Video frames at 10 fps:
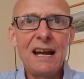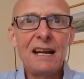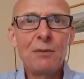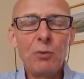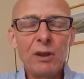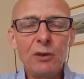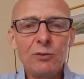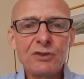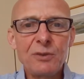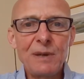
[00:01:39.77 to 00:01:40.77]
And what I'll
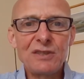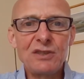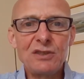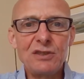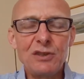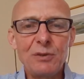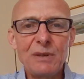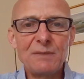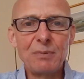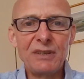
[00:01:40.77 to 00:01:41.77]
also ask you to do
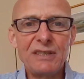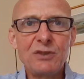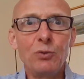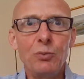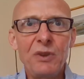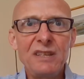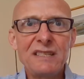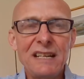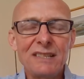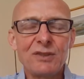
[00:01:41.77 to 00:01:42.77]
is, please, all within
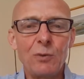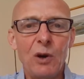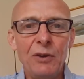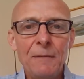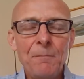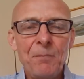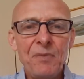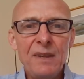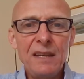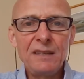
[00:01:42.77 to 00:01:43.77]
task one,
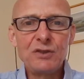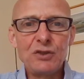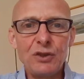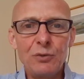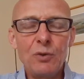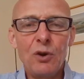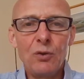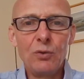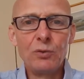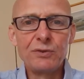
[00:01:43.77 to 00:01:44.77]
is to
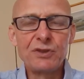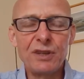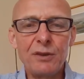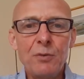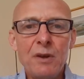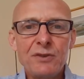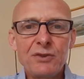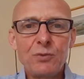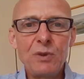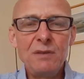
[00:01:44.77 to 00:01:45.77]
also
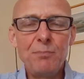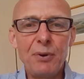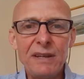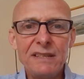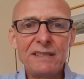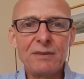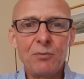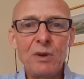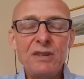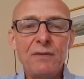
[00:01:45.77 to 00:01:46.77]
screen print
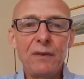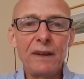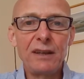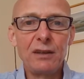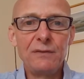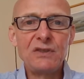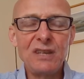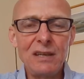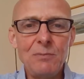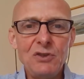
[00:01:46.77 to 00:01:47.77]
when you flick over
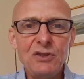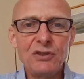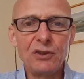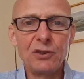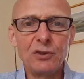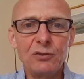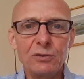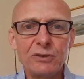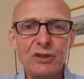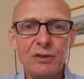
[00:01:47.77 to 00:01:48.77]
to images on
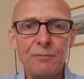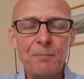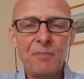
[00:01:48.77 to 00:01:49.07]
Google too.